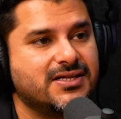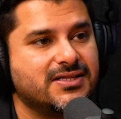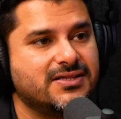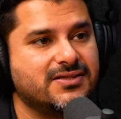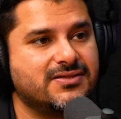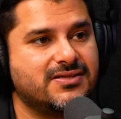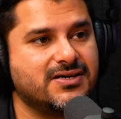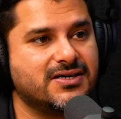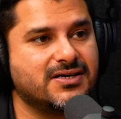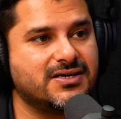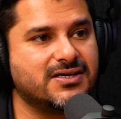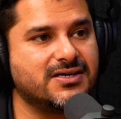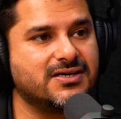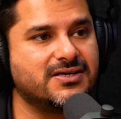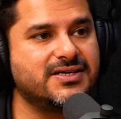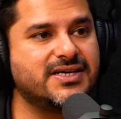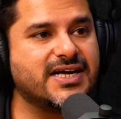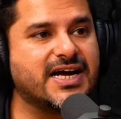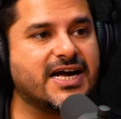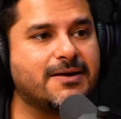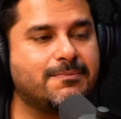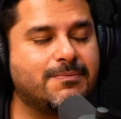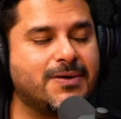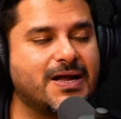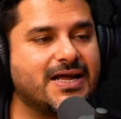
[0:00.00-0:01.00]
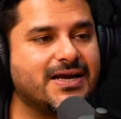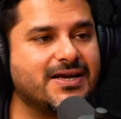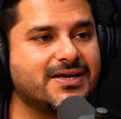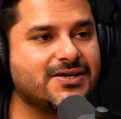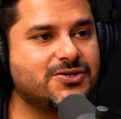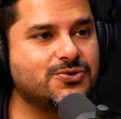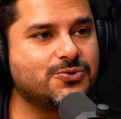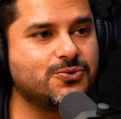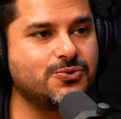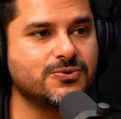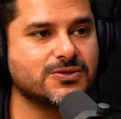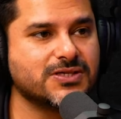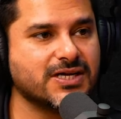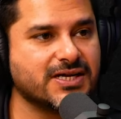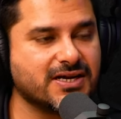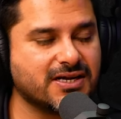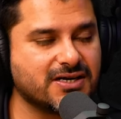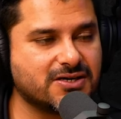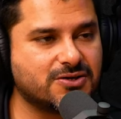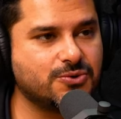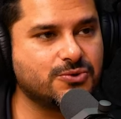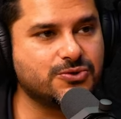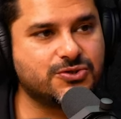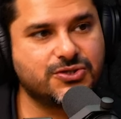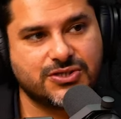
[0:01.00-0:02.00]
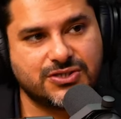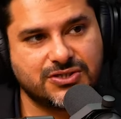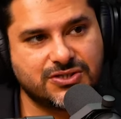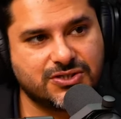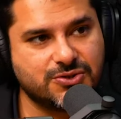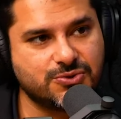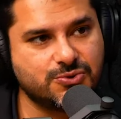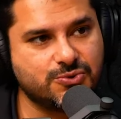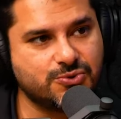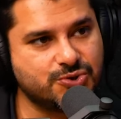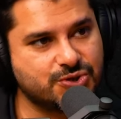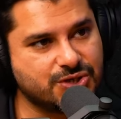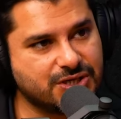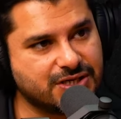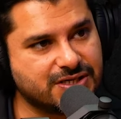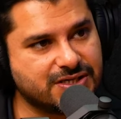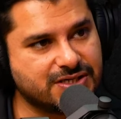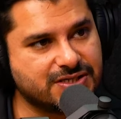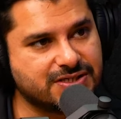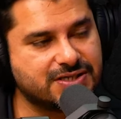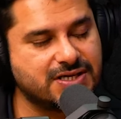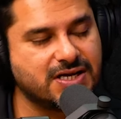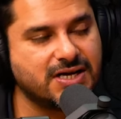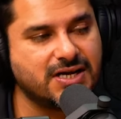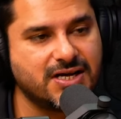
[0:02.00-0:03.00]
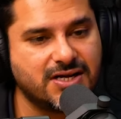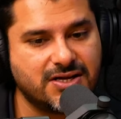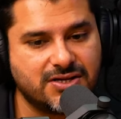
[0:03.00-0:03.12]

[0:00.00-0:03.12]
the diet planning tool that our coaches uses